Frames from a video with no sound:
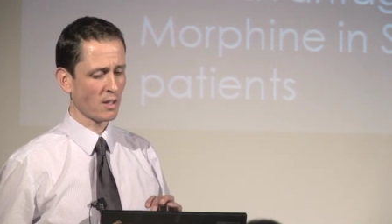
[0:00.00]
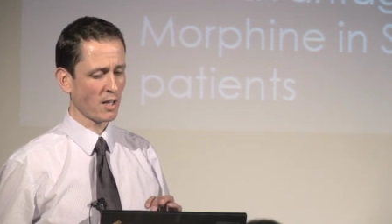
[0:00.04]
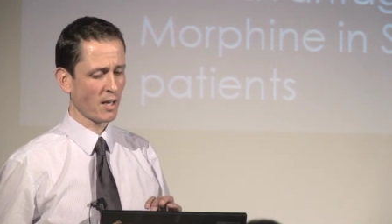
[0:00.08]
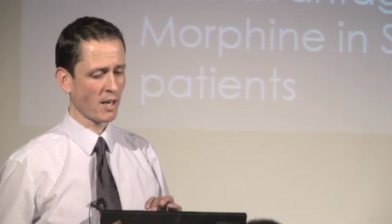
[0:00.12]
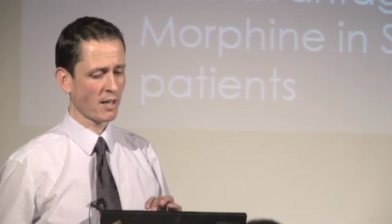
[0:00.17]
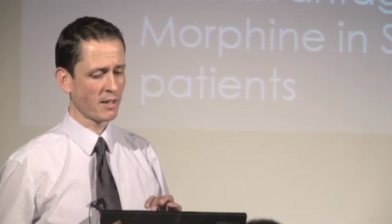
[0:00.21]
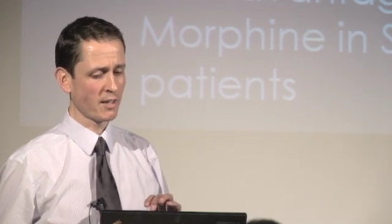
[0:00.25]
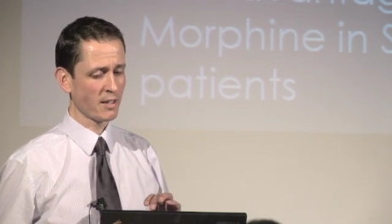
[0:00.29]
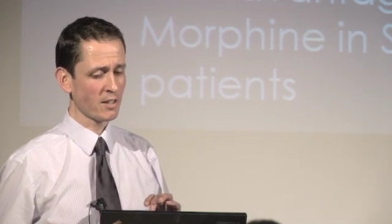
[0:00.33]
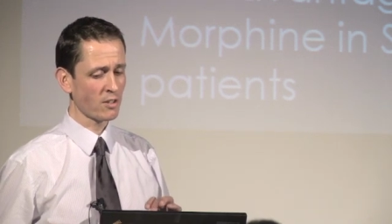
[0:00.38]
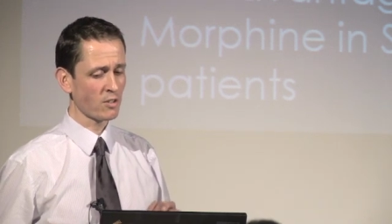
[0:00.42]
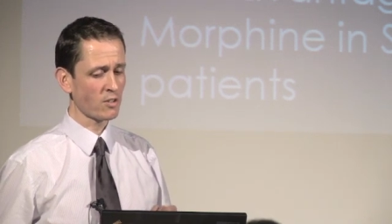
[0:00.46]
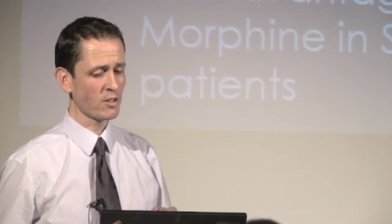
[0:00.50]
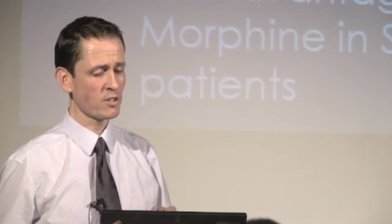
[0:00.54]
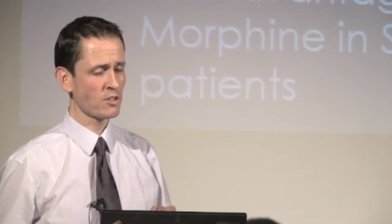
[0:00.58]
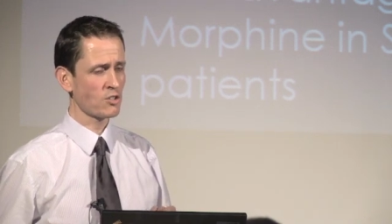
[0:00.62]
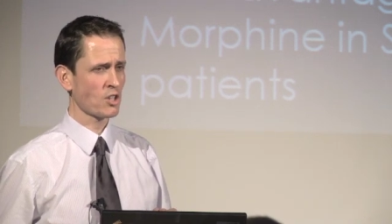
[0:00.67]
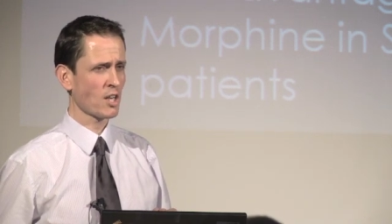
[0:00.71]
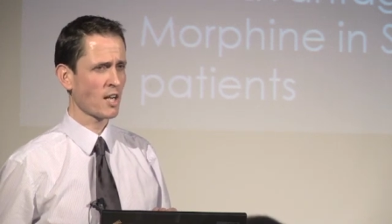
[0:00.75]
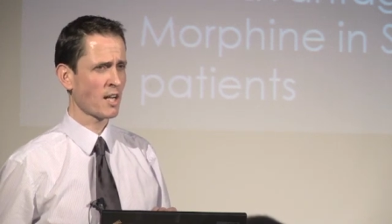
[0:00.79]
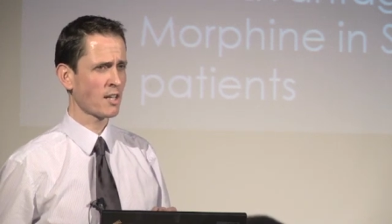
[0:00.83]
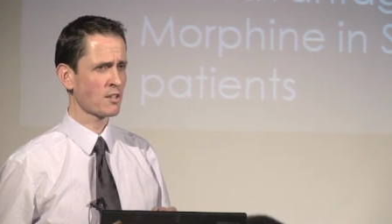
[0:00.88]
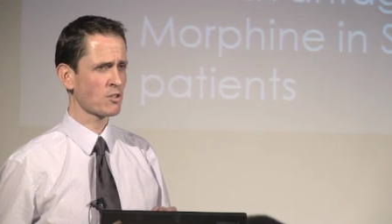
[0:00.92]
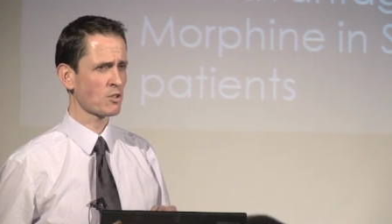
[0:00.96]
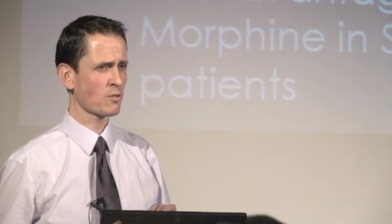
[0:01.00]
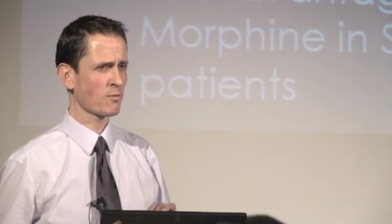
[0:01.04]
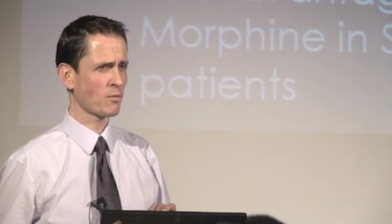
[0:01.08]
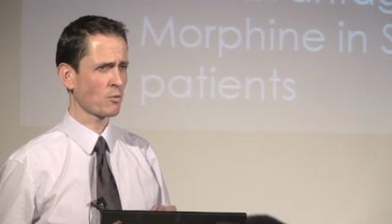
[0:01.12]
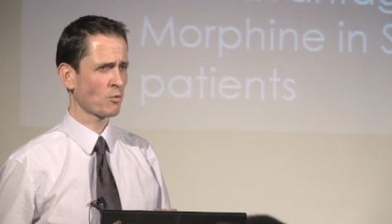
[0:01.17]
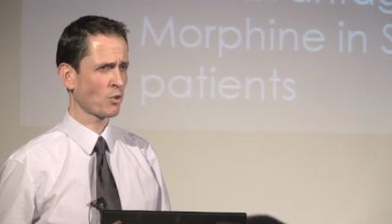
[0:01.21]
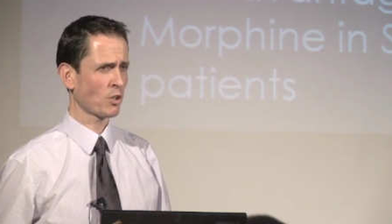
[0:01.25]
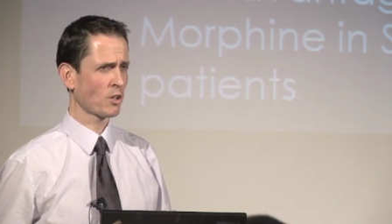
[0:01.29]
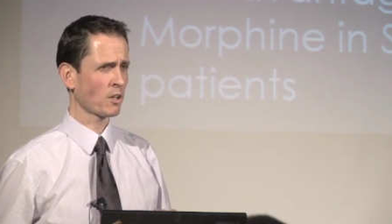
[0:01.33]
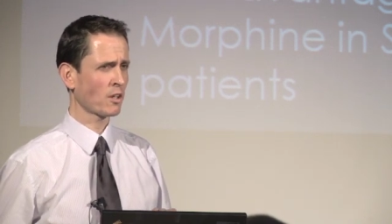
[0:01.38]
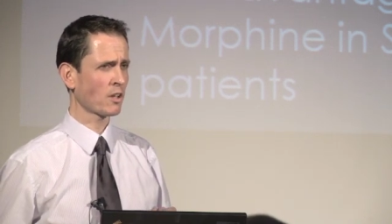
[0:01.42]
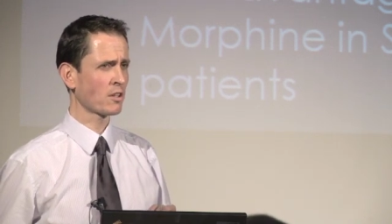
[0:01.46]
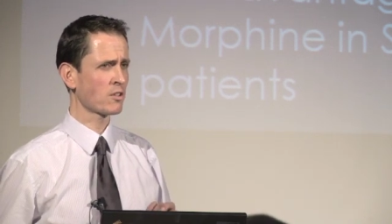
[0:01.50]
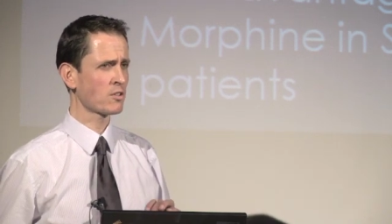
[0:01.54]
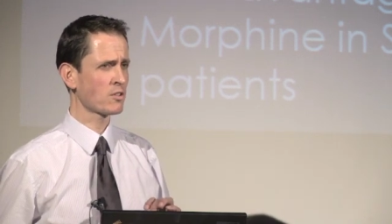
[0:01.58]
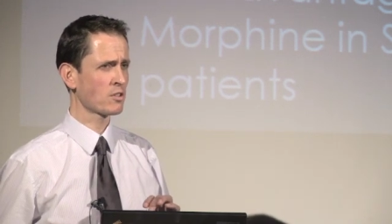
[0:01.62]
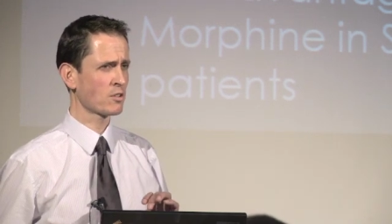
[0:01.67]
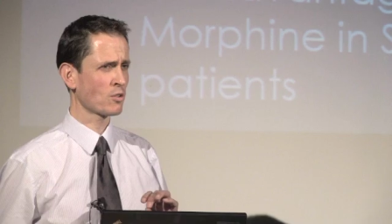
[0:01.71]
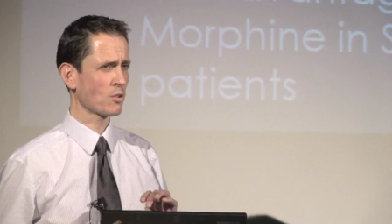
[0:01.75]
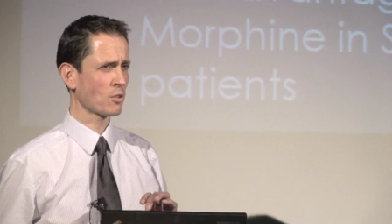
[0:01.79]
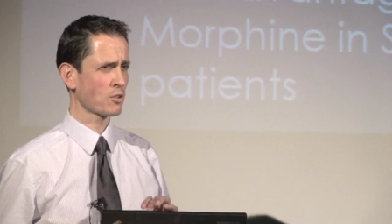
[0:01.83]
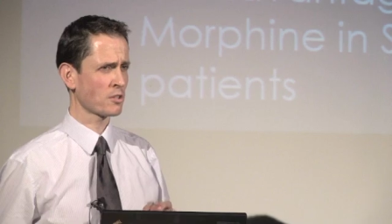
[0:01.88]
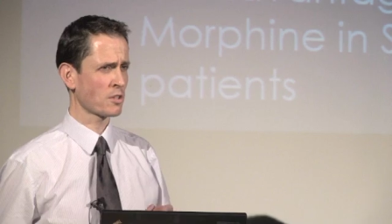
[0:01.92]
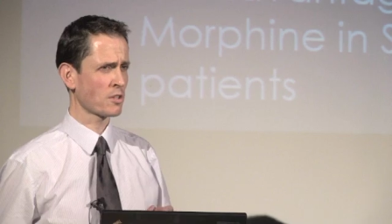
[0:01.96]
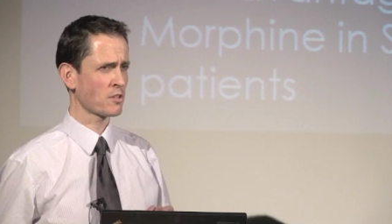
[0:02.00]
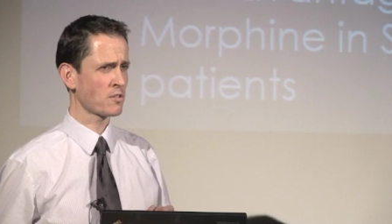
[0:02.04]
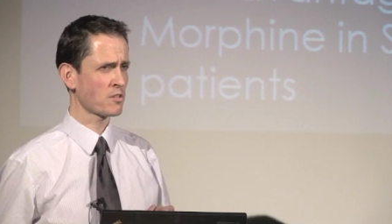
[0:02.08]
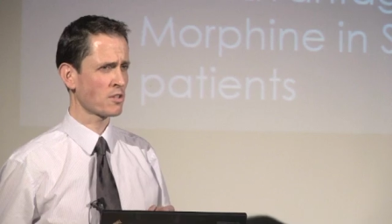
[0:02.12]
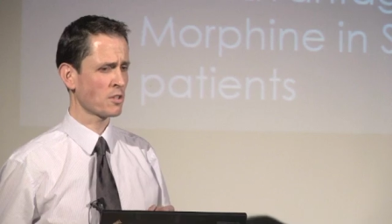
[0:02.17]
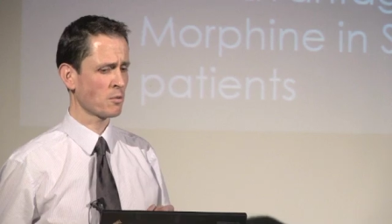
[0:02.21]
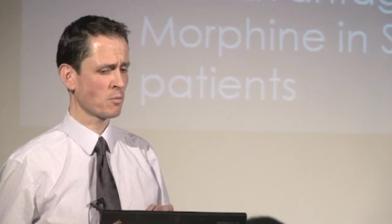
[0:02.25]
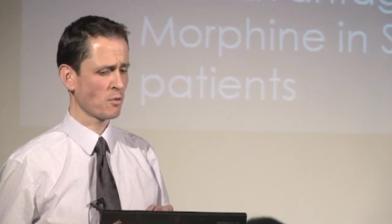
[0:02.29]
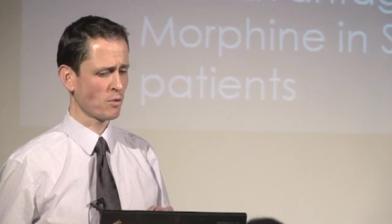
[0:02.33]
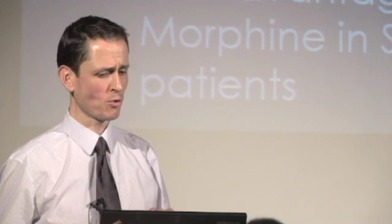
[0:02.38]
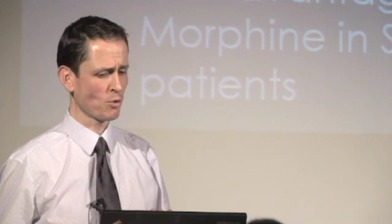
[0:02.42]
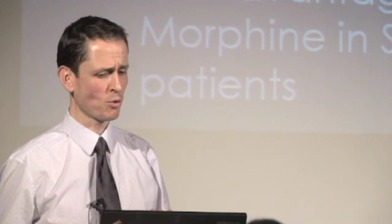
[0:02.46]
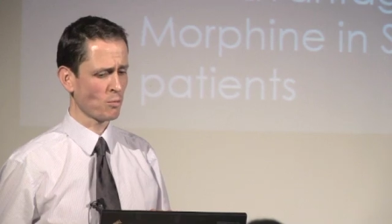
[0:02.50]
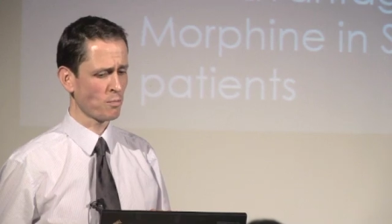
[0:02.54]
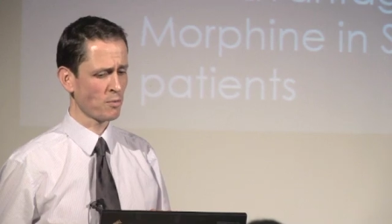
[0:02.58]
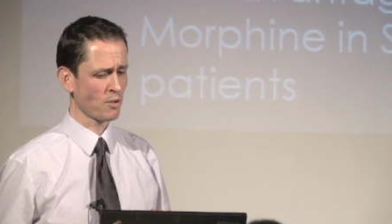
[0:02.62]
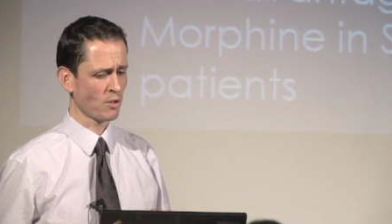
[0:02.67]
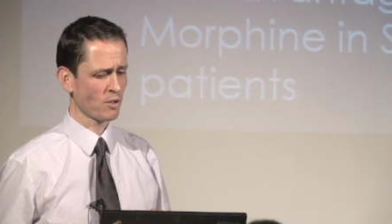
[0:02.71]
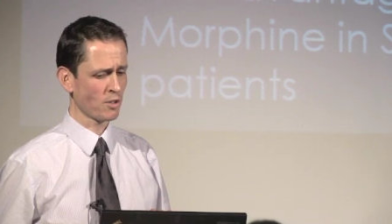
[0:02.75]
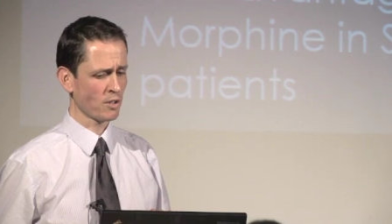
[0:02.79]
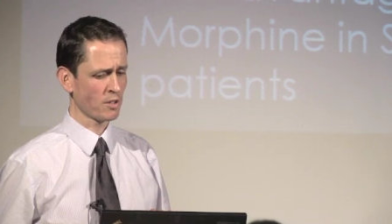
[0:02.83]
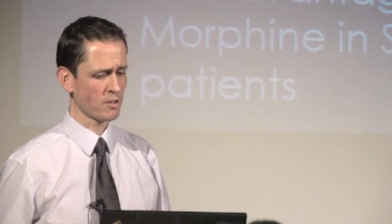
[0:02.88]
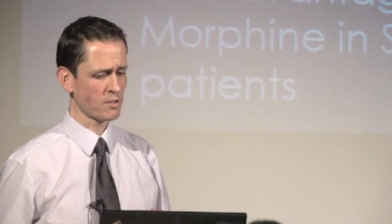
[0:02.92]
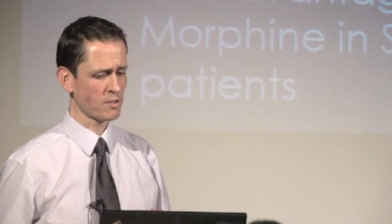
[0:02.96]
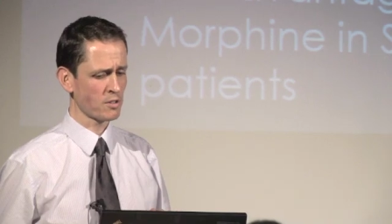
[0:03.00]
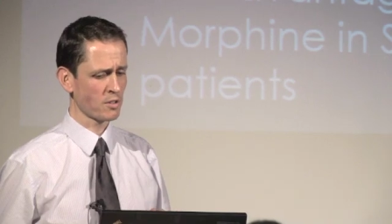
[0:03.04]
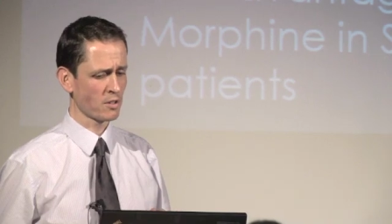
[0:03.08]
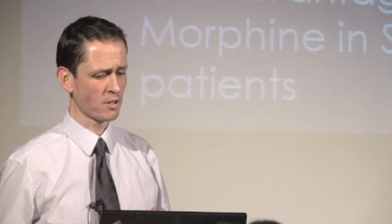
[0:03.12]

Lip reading: an increased chance of them running into toxicity with opioids.